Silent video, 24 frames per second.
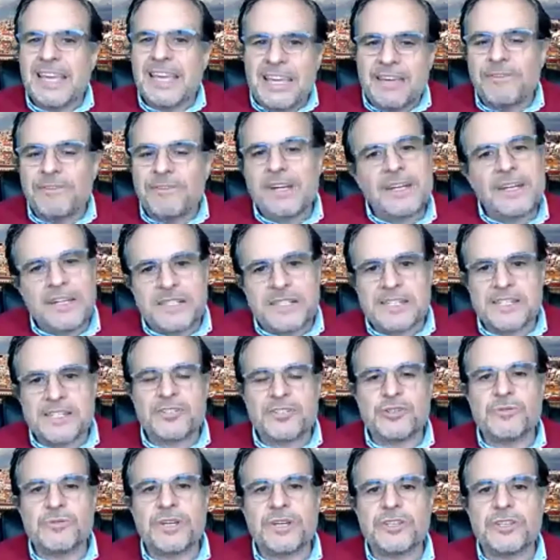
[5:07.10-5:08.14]
Even in a
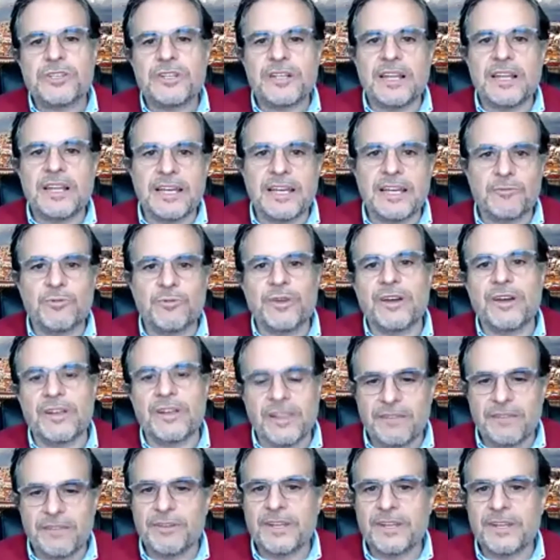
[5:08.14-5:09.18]
situation like we are
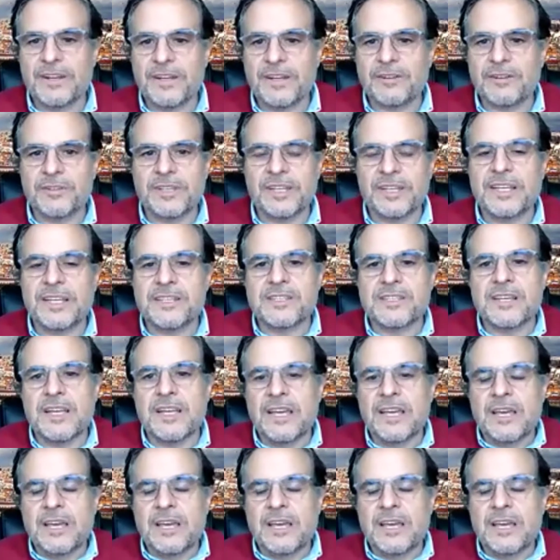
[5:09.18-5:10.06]
living nowadays,